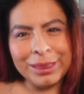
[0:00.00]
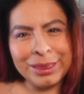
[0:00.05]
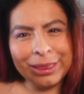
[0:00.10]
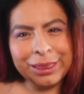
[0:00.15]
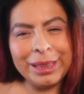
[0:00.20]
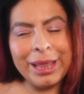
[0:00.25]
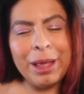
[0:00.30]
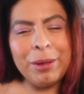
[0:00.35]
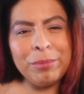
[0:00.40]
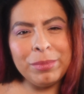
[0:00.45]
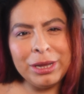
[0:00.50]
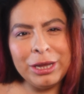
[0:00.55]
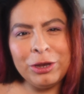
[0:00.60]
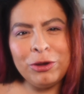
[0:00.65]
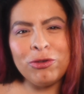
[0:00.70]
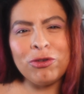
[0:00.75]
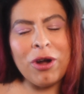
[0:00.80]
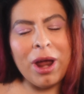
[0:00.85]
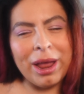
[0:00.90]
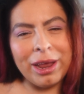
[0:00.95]
let me
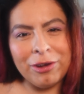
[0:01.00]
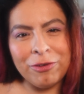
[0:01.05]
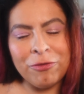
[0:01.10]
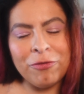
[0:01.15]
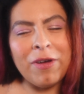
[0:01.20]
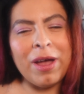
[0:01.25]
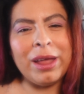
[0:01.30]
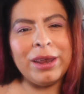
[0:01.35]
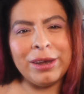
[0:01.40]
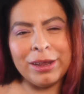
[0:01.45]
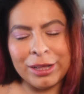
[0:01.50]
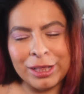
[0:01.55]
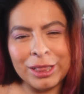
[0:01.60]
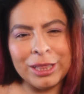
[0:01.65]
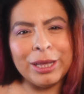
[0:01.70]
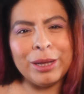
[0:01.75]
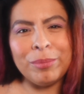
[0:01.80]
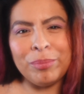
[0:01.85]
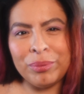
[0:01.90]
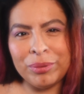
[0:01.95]
try and find a
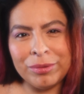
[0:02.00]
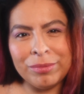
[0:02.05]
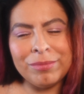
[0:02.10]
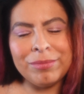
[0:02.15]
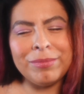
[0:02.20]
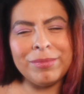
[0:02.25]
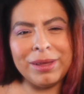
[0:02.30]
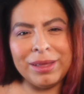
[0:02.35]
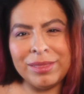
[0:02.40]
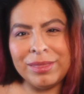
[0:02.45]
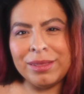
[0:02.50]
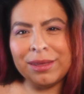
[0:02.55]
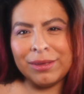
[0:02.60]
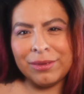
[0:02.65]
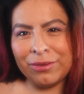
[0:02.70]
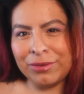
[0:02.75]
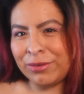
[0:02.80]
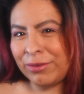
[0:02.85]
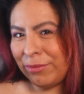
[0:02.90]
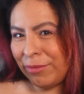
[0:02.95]
clip in
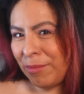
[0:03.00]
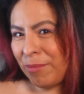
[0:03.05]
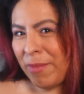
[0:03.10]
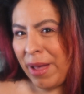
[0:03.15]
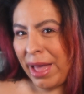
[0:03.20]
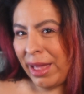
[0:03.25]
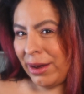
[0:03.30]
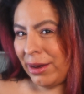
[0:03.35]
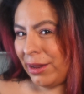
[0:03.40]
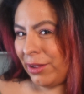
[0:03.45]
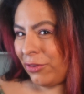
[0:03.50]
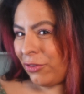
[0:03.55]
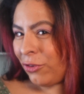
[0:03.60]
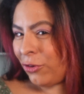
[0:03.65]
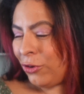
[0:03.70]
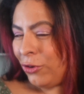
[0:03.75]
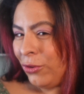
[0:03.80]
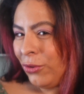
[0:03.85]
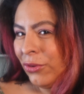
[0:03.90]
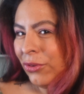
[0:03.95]
this madness so
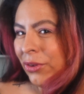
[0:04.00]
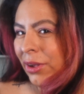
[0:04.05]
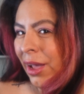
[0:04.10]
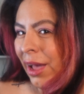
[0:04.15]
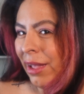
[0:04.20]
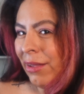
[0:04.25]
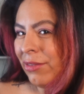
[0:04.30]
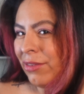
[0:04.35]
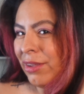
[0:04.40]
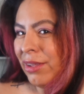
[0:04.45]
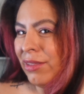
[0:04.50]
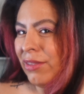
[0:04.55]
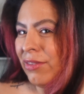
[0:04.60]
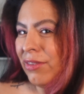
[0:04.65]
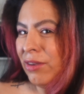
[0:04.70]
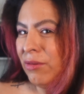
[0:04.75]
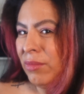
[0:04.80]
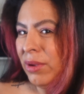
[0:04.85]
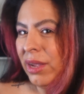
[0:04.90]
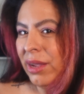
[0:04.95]
you guys can
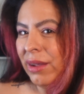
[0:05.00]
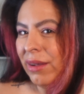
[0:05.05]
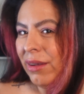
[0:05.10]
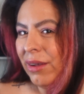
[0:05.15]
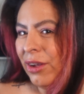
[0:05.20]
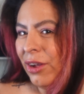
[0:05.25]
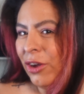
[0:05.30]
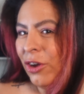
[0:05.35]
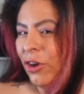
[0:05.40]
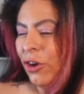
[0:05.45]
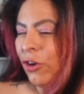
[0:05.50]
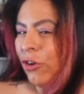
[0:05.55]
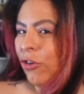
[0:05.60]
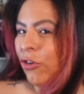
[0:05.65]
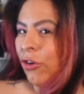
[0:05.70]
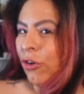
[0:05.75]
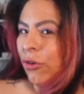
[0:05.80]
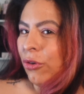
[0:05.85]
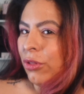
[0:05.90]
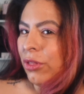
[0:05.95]
see me
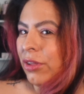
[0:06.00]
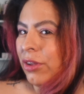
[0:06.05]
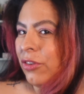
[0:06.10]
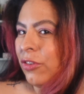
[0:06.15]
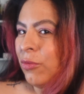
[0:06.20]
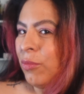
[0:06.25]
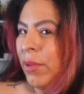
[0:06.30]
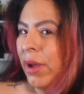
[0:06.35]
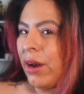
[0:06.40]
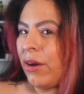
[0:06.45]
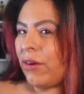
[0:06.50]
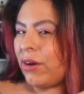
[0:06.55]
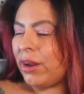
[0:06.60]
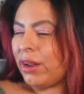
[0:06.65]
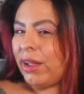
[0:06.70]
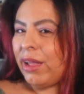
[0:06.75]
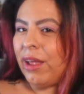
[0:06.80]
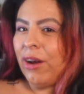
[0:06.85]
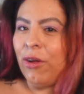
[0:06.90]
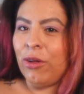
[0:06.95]
curl this better
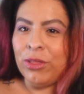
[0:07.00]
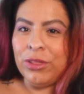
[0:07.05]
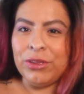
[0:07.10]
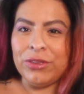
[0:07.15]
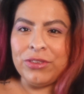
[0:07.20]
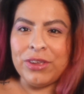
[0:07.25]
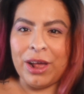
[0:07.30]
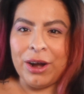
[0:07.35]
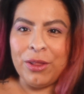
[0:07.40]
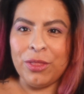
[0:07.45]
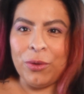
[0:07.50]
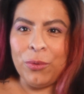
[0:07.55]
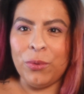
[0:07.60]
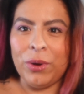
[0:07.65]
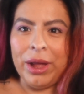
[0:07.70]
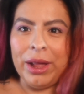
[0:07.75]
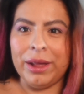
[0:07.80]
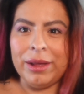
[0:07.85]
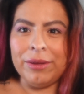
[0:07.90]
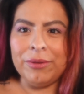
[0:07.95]
and get all this out of the
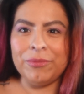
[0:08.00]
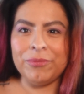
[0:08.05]
way.